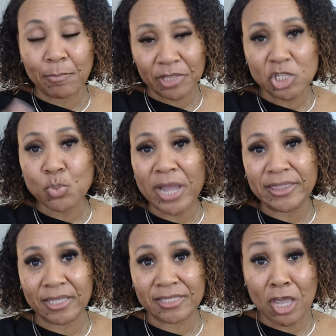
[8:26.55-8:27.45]
Please write
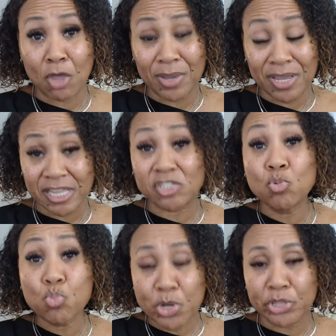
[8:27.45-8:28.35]
that down, because that's
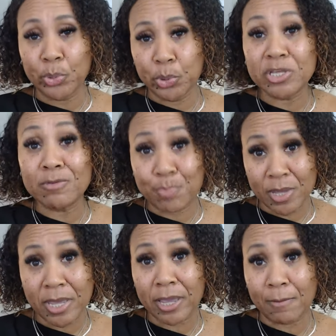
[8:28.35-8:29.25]
a really, really
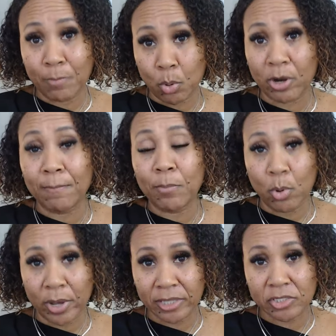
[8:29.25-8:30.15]
big and important
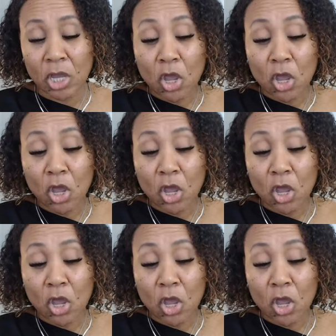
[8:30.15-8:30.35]
point.